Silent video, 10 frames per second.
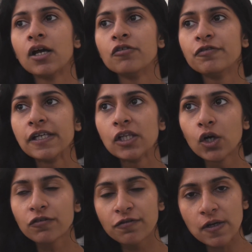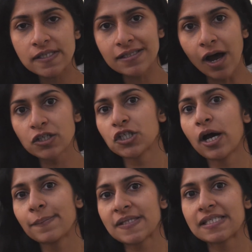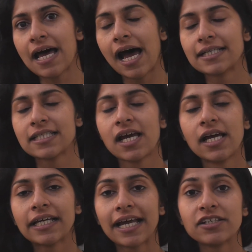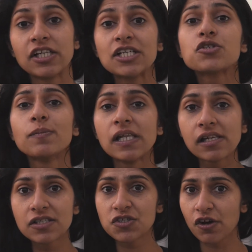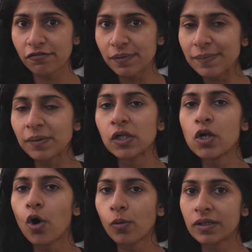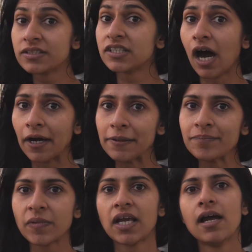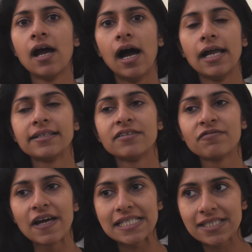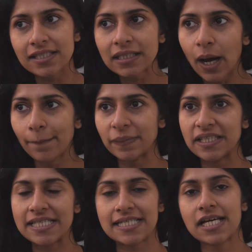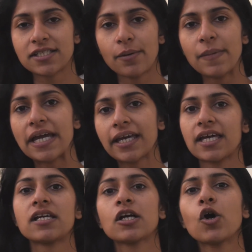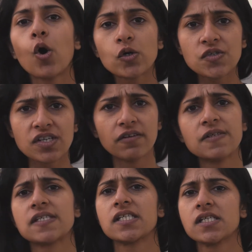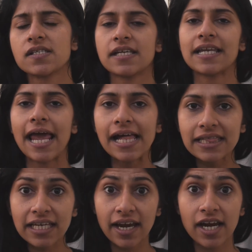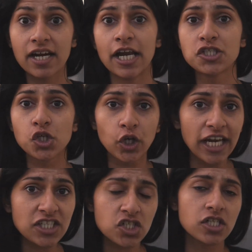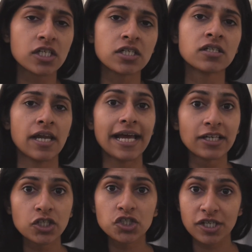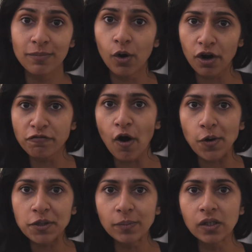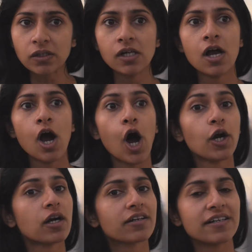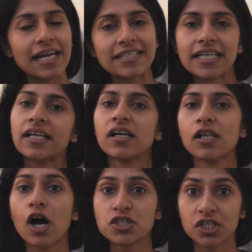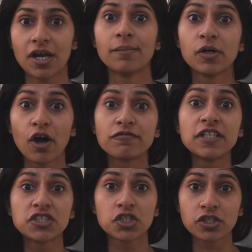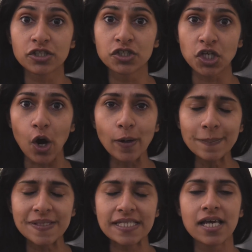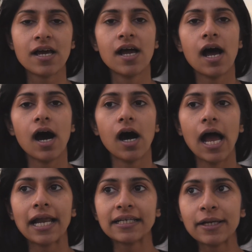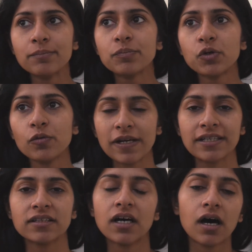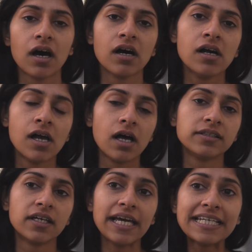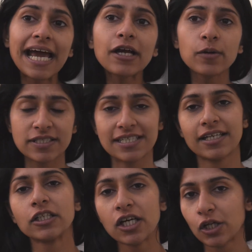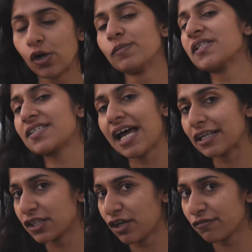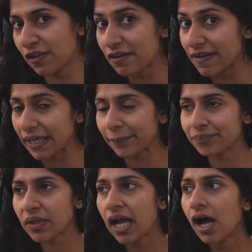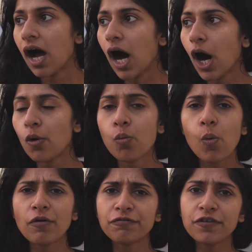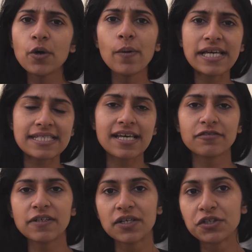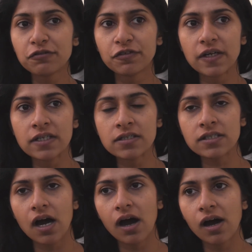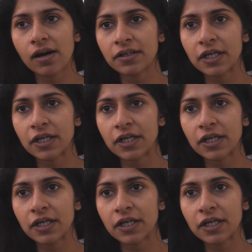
We look for startups that can reach millions of people over time and invest in companies that are making core services in healthcare, education, energy more affordable, or are creating a larger number of digital jobs and improving the inequity in the global standard of living. A few ways that we are different are,